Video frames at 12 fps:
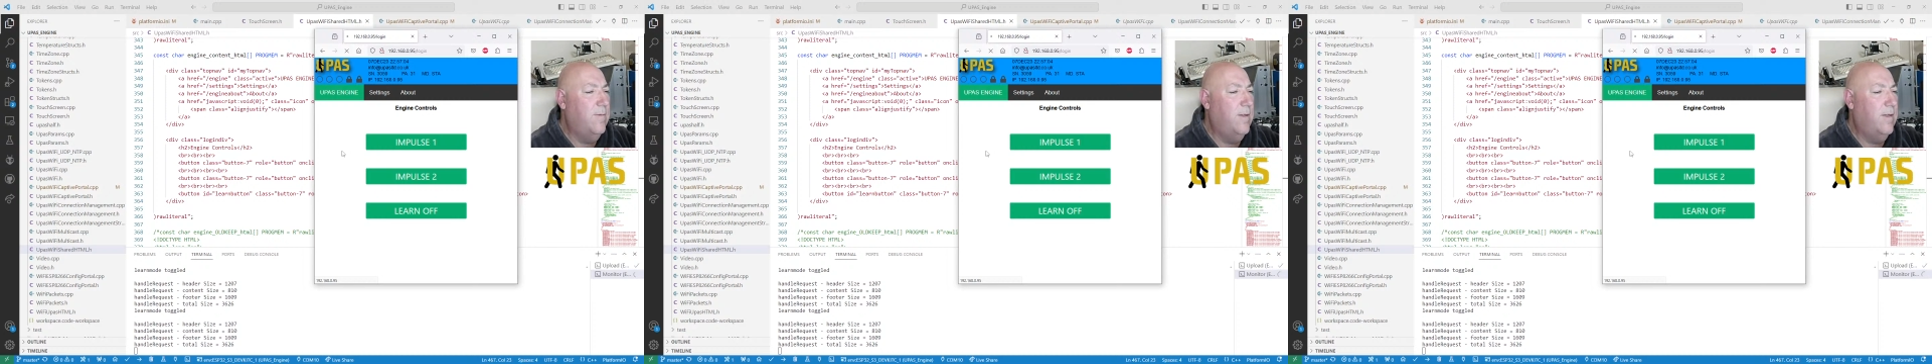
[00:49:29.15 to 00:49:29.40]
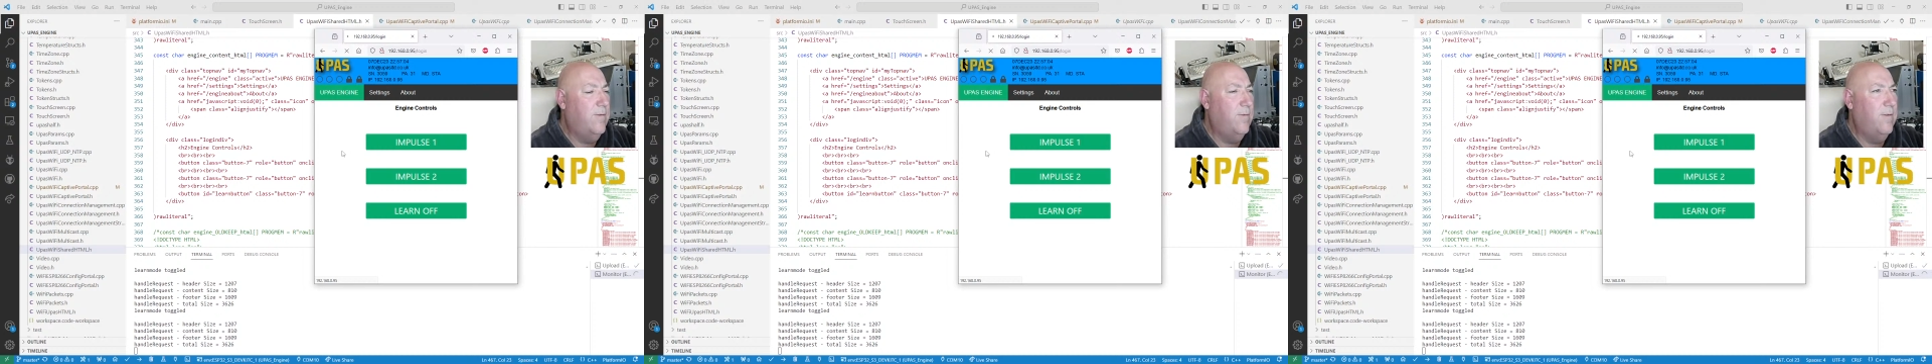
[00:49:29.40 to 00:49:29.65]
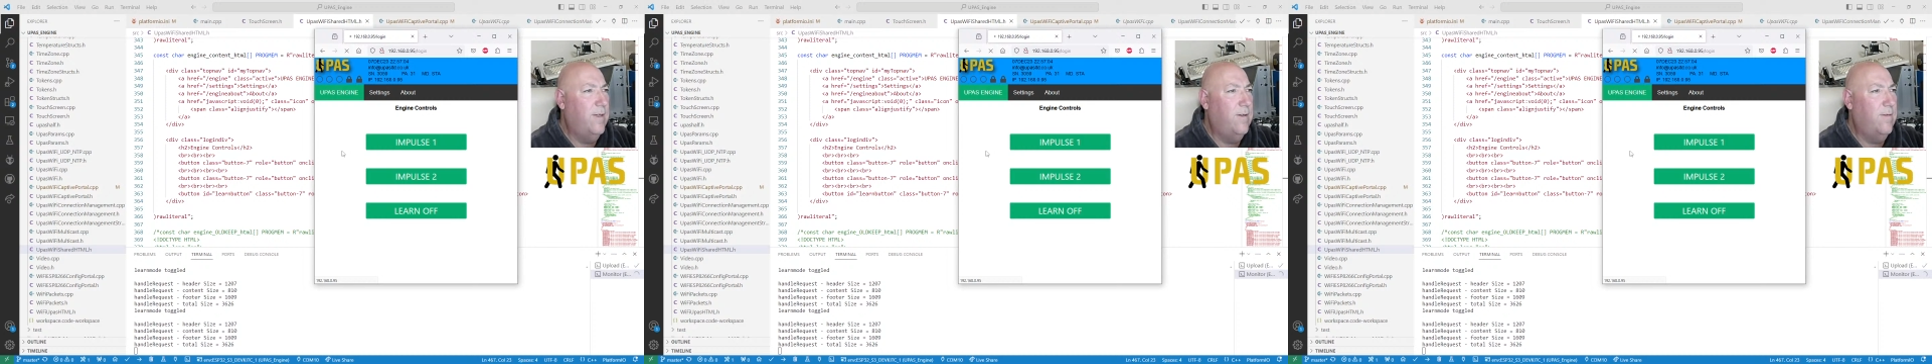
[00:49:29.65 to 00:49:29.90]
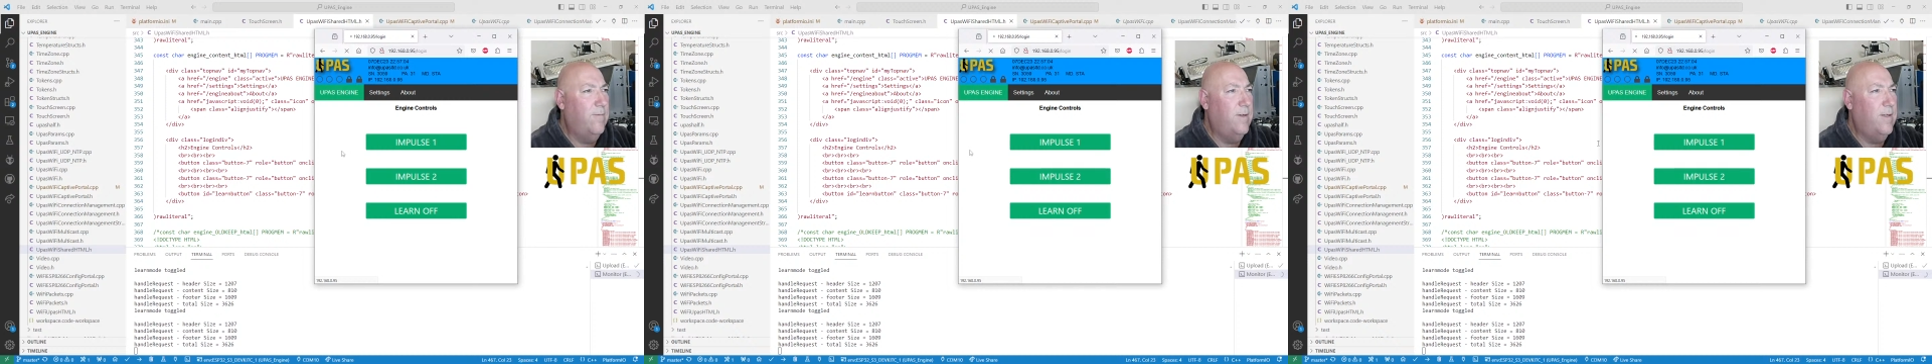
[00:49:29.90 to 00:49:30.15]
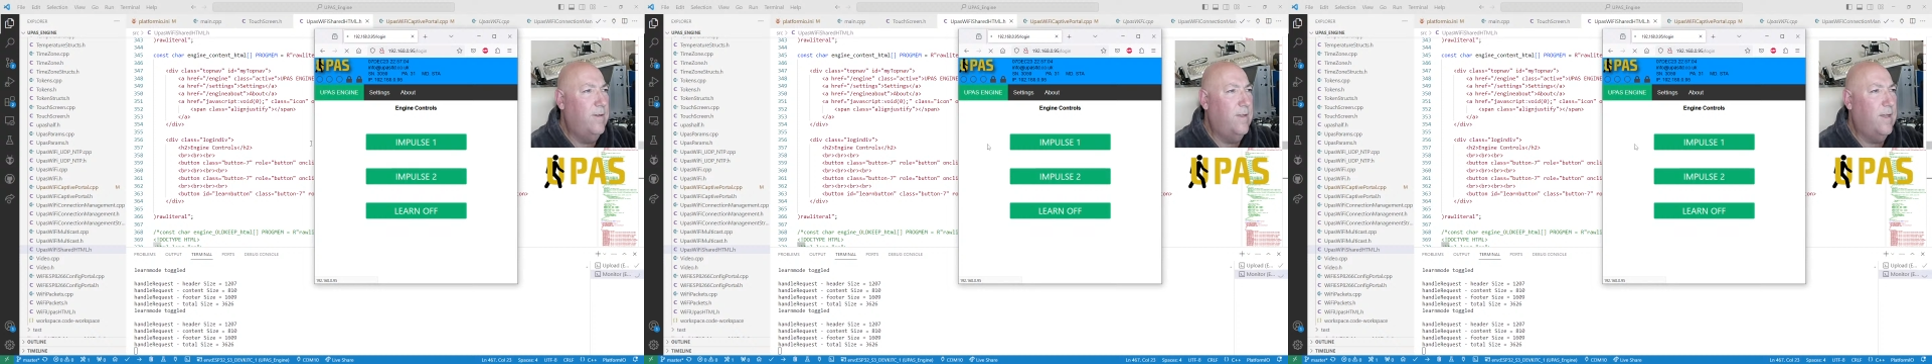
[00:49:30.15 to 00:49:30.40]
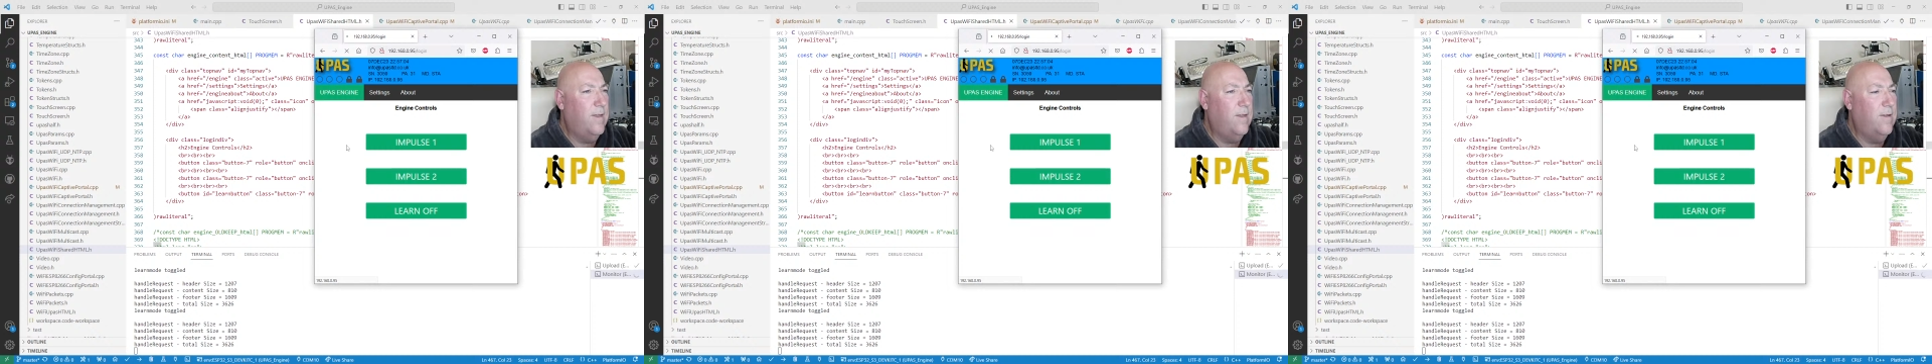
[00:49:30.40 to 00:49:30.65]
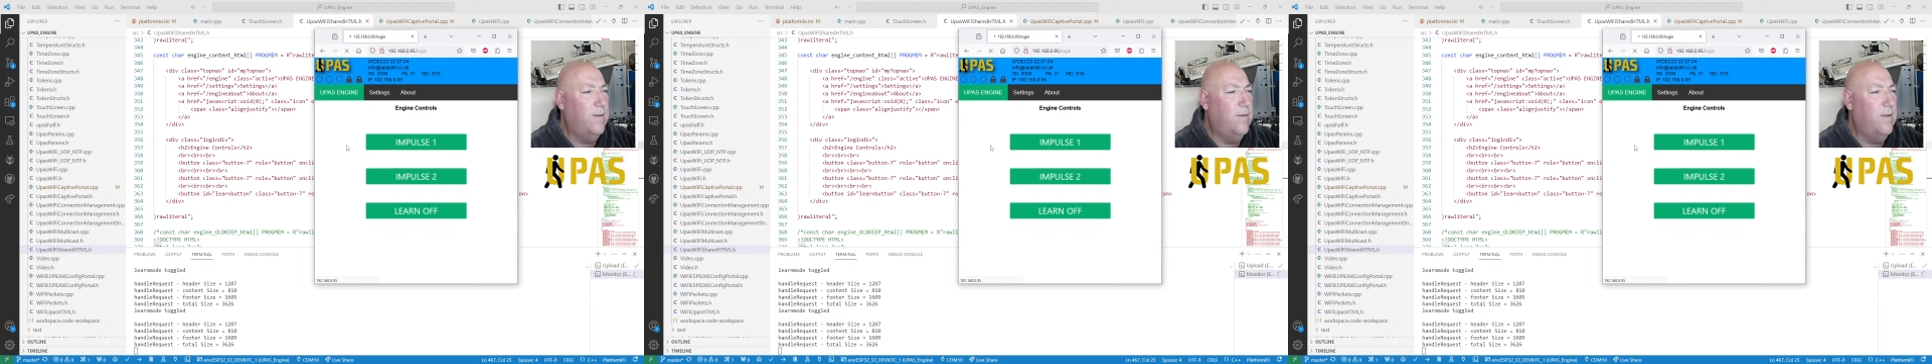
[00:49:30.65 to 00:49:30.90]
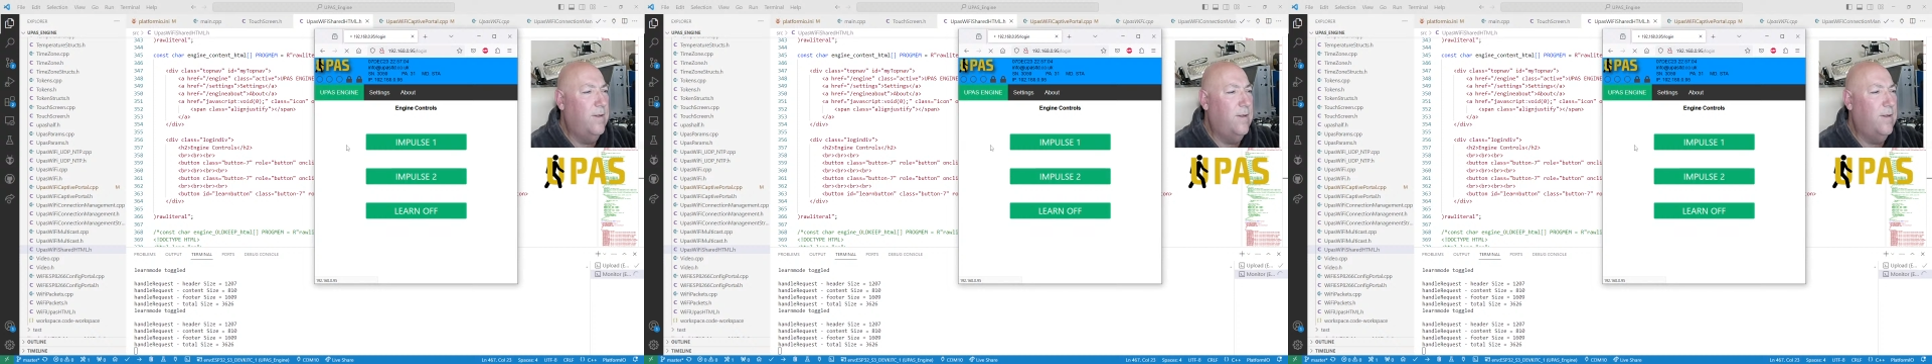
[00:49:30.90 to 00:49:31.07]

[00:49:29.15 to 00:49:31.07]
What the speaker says: have to redo that code.